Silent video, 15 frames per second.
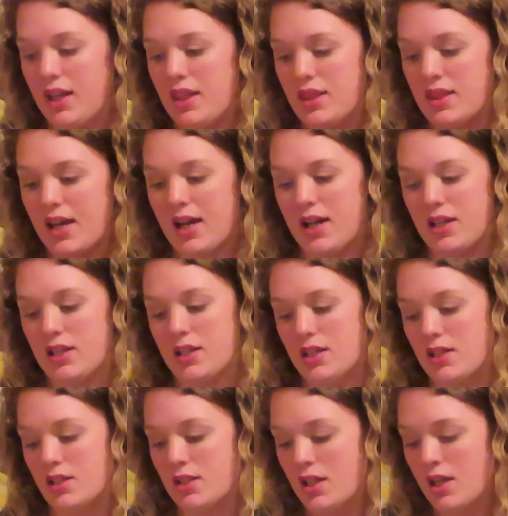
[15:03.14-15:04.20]
and that
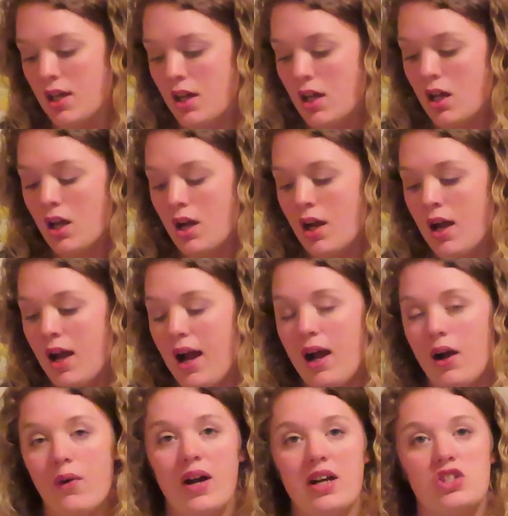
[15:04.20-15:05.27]
is
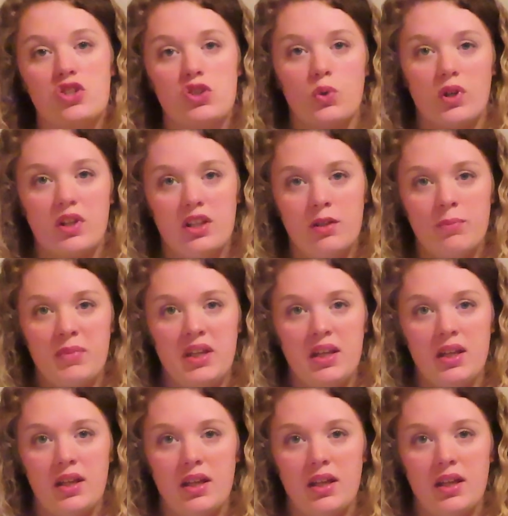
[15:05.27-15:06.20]
how I store them